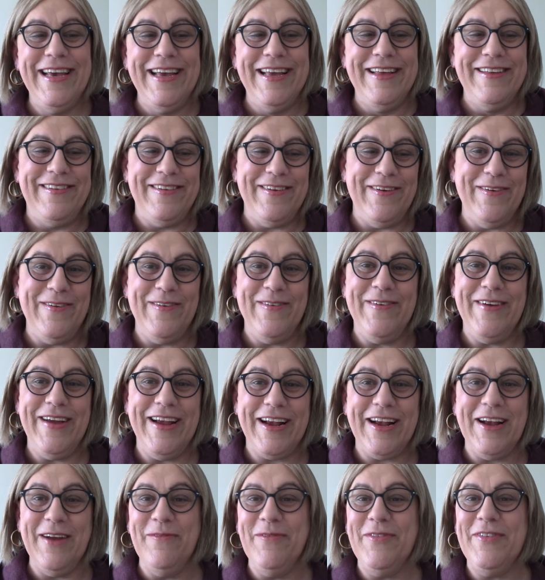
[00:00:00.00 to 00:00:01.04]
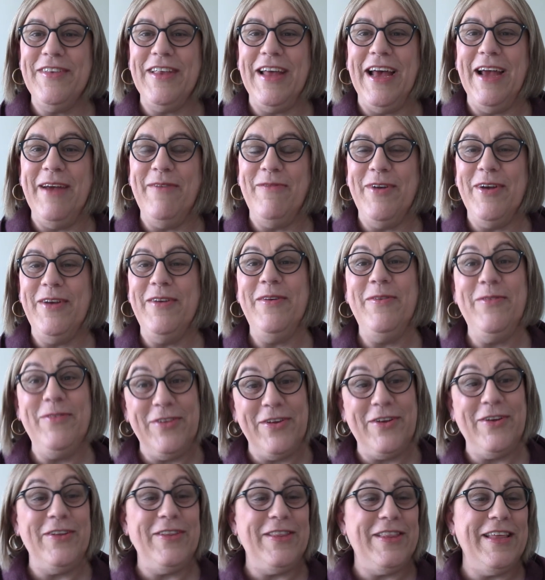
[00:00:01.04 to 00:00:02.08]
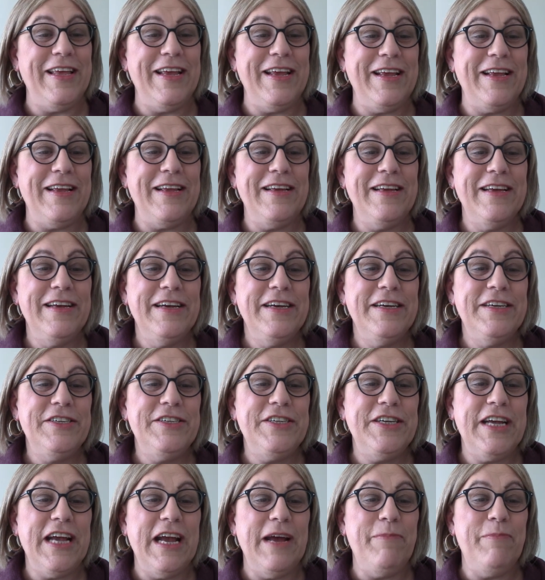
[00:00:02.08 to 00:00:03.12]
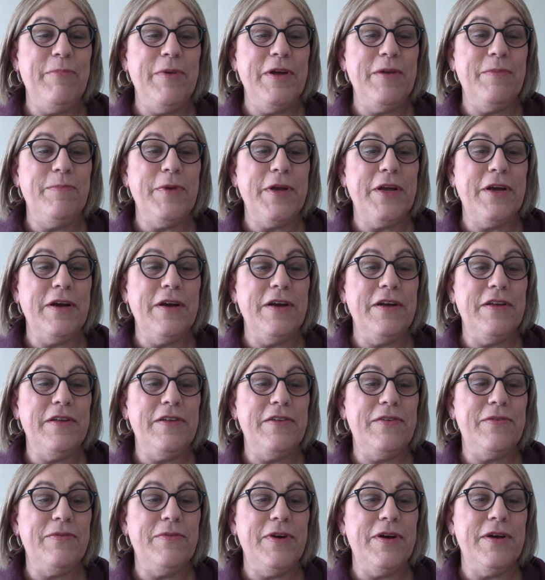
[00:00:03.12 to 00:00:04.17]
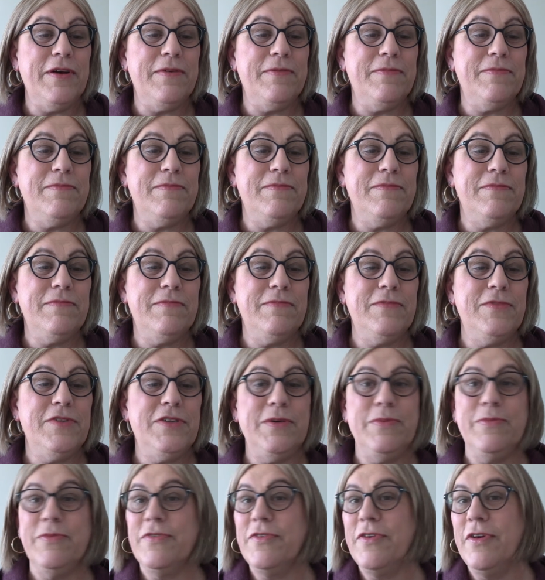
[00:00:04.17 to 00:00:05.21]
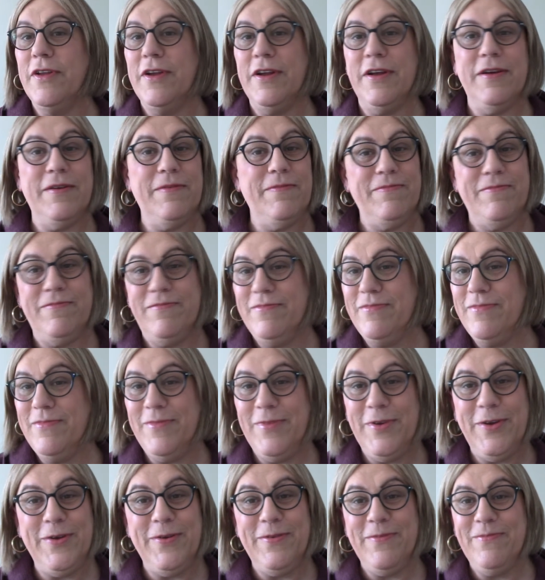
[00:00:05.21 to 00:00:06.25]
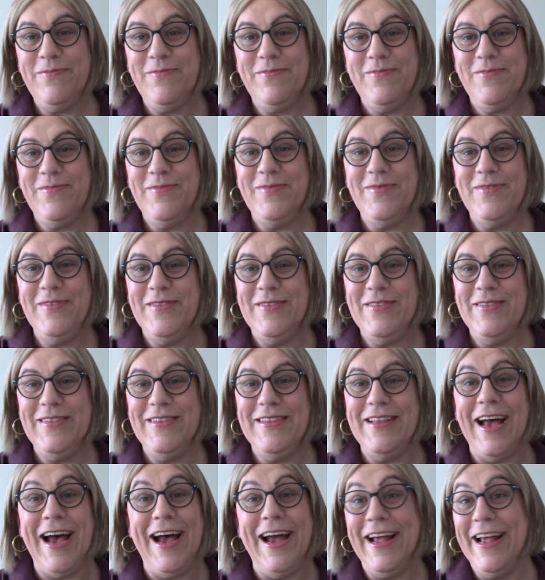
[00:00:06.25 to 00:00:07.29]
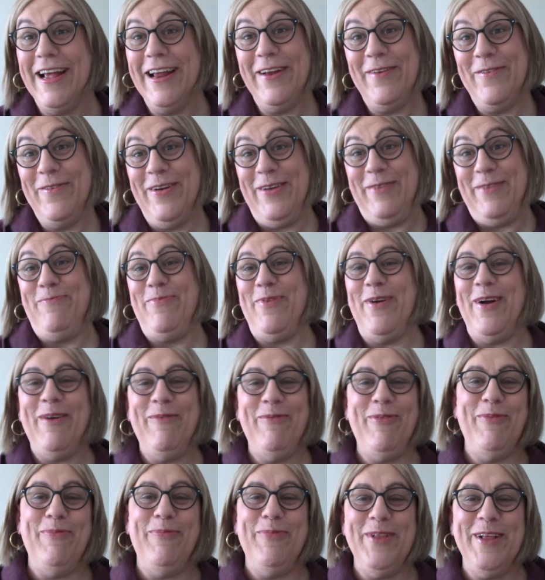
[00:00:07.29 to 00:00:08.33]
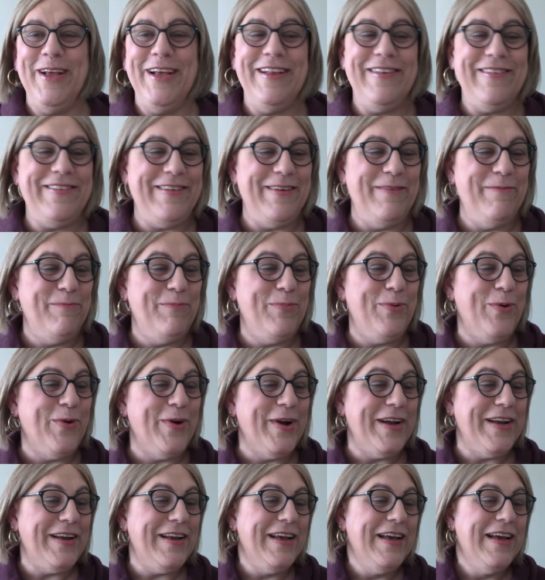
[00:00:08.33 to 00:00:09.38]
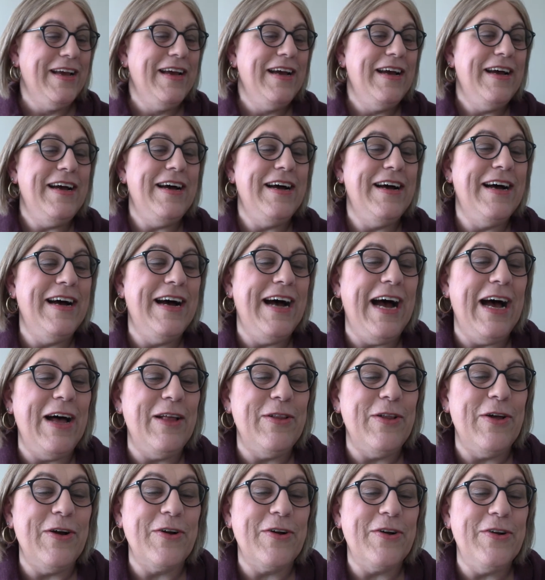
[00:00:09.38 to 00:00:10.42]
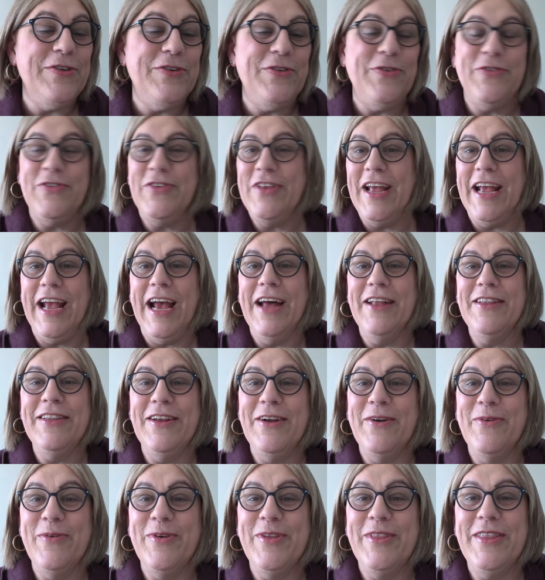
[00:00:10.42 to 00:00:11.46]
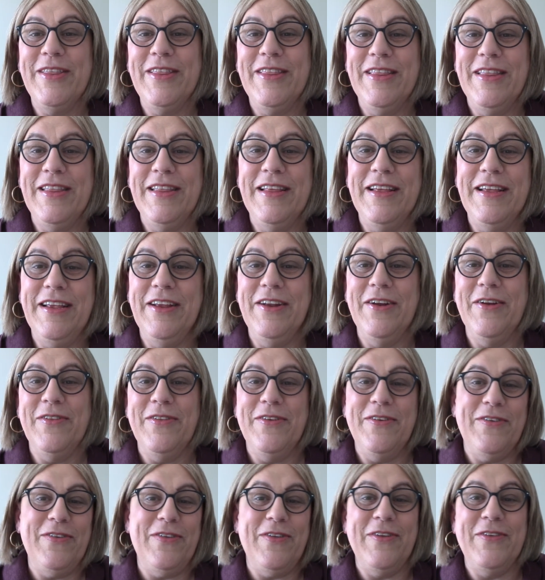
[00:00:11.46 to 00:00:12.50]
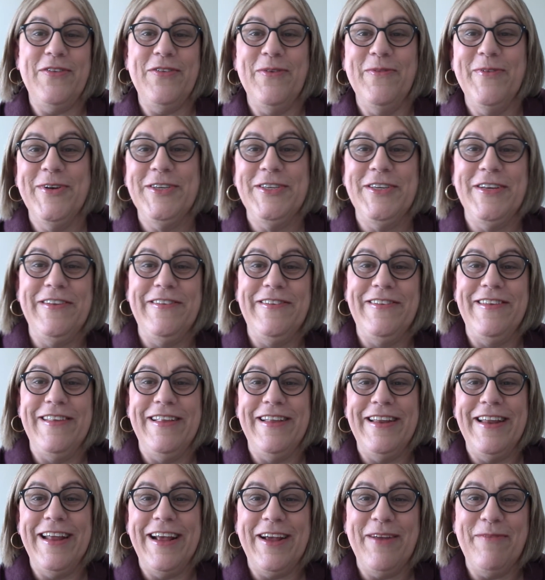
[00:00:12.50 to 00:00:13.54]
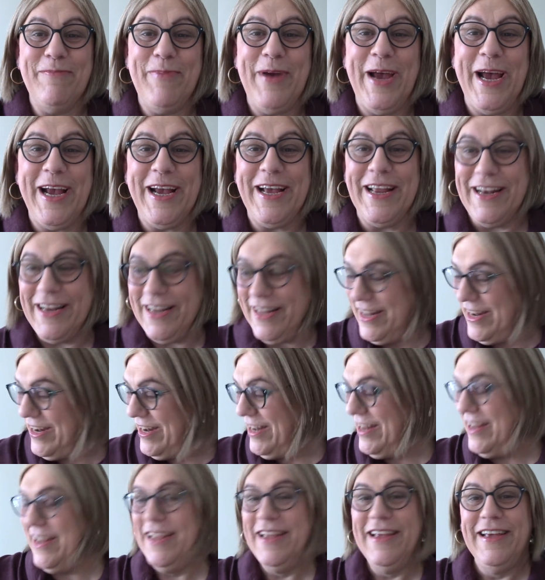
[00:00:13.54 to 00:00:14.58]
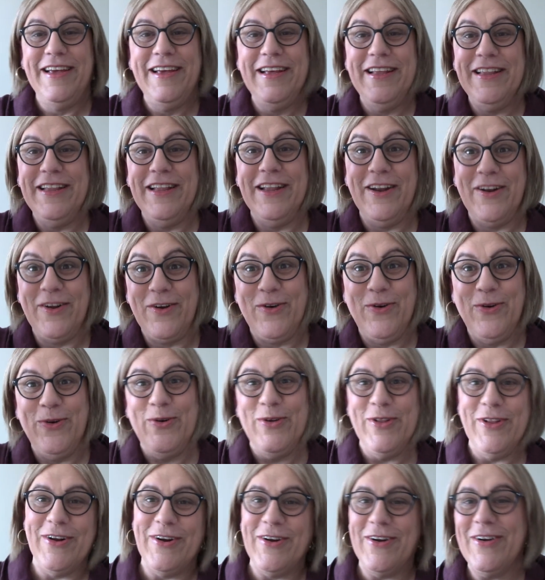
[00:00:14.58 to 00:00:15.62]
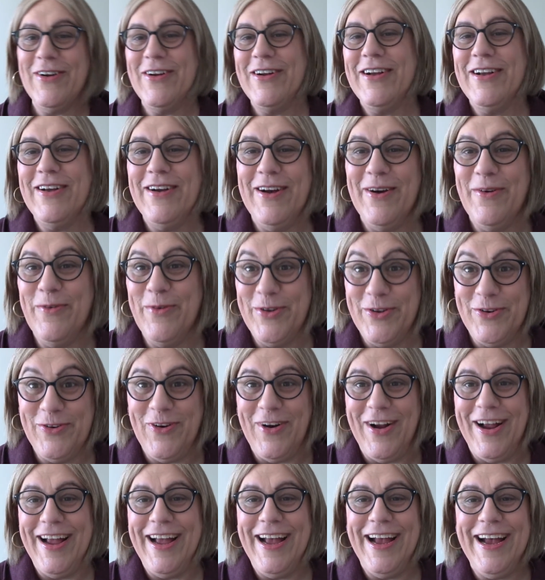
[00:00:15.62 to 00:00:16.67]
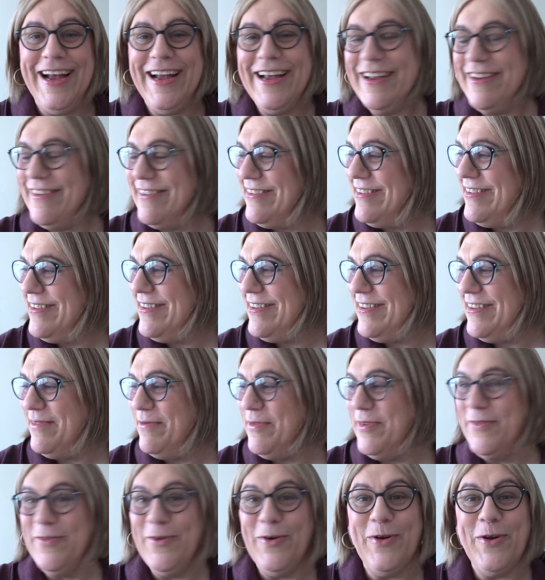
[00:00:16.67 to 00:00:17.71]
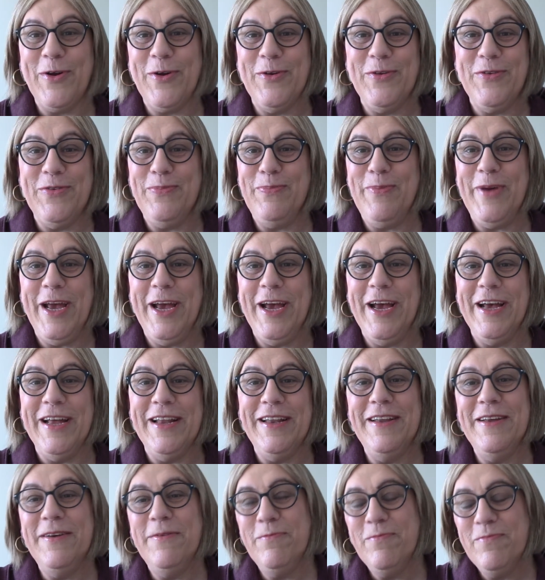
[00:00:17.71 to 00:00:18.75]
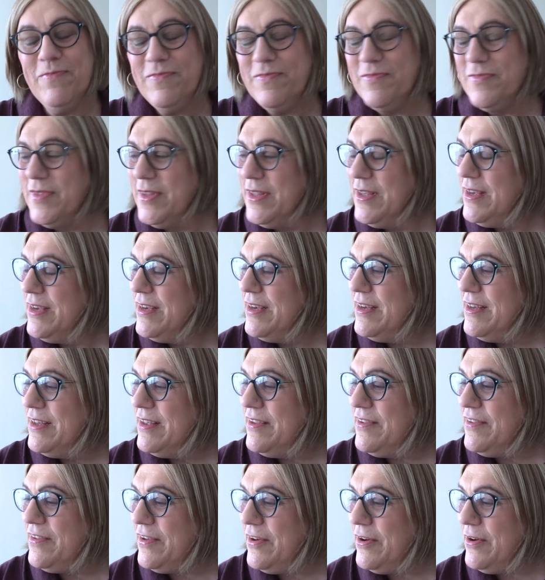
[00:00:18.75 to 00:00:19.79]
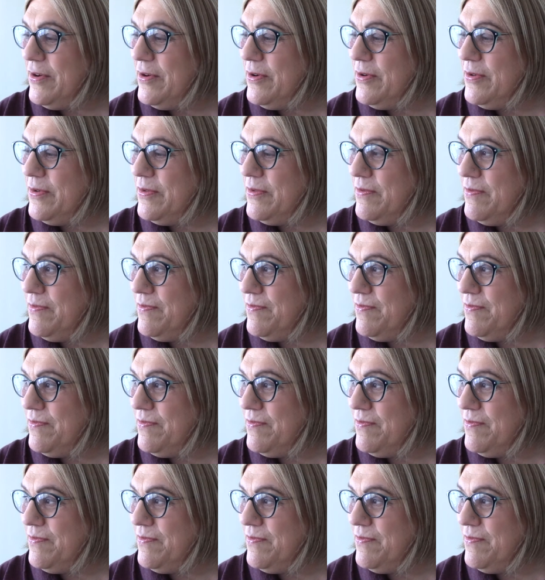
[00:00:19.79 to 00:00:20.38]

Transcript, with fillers: so it comes time. It was a good thing she got bit because, well, she was gonna, you know, die anyway, probably at some point. Uh, how long could you stay out there with, you know, there's only so much insulin they could pack in a little, little cooler uh, with dry ice before it goes bad. So